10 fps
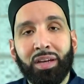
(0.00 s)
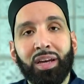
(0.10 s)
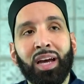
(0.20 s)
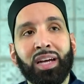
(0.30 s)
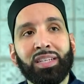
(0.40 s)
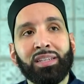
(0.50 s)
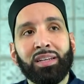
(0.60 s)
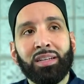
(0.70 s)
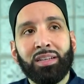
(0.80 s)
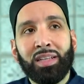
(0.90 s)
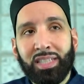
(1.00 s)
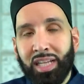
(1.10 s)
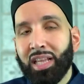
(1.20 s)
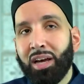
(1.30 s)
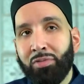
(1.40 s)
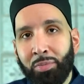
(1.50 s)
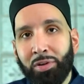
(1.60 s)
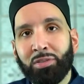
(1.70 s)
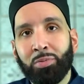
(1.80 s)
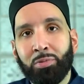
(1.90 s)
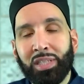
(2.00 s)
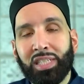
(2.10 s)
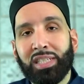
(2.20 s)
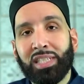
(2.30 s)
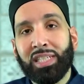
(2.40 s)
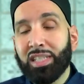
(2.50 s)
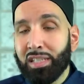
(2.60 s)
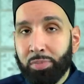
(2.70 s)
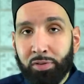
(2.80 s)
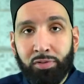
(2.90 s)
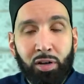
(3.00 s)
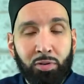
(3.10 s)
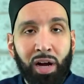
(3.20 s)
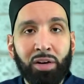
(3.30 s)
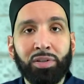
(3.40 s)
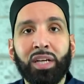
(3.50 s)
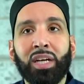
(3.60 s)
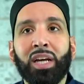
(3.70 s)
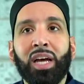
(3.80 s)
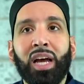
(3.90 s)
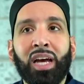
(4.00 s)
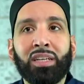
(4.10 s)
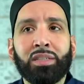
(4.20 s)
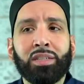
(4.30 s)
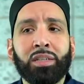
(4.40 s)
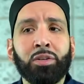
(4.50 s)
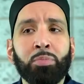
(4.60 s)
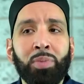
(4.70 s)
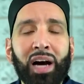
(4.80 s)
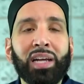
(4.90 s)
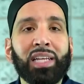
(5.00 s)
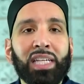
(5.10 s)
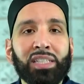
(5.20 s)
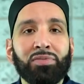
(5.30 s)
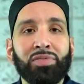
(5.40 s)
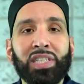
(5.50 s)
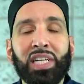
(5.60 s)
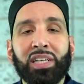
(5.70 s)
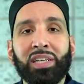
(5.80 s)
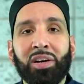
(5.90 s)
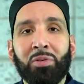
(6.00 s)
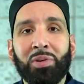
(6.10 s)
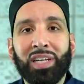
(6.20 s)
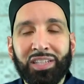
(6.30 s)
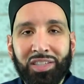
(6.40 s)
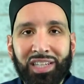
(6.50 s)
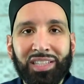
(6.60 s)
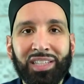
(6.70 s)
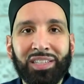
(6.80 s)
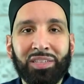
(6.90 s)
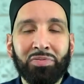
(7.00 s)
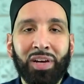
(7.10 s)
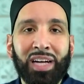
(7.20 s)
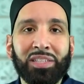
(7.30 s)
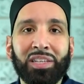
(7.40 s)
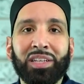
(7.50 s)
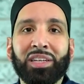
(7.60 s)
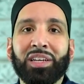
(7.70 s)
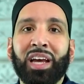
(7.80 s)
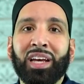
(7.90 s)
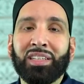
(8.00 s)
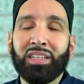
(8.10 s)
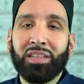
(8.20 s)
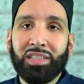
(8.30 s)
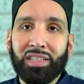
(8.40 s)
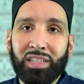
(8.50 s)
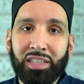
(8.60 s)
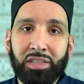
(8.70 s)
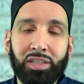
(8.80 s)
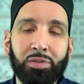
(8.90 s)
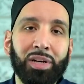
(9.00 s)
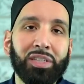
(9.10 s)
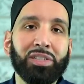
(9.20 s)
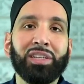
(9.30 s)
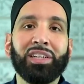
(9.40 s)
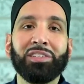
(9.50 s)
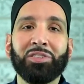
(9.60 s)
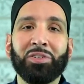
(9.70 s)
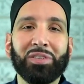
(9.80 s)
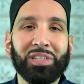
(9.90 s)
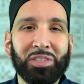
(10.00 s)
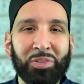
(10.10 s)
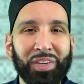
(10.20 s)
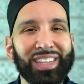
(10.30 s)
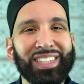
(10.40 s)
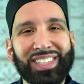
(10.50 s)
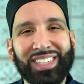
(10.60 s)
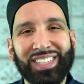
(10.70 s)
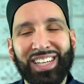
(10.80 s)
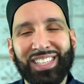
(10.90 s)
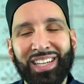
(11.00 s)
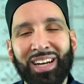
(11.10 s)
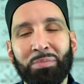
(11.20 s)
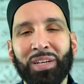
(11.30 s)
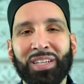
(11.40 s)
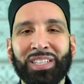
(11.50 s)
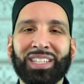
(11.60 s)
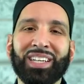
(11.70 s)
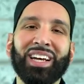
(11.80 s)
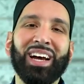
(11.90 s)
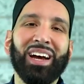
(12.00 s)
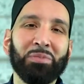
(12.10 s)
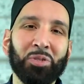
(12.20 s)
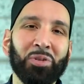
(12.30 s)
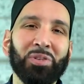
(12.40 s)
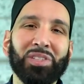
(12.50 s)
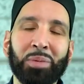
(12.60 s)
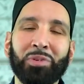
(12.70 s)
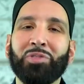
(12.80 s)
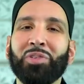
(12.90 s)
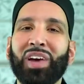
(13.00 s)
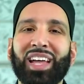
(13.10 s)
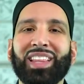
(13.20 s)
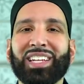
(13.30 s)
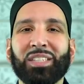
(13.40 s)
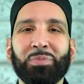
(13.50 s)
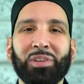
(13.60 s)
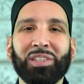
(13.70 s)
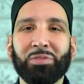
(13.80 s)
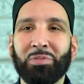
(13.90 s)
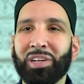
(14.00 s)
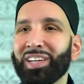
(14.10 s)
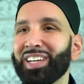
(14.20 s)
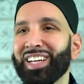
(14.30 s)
And they said that for multiple reasons. They said it's the preferred route, and your body is physically already adjusted to fasting, and this is a continuation. It ensures that you get the 6 days done, because I'm sure some of you have had that experience where,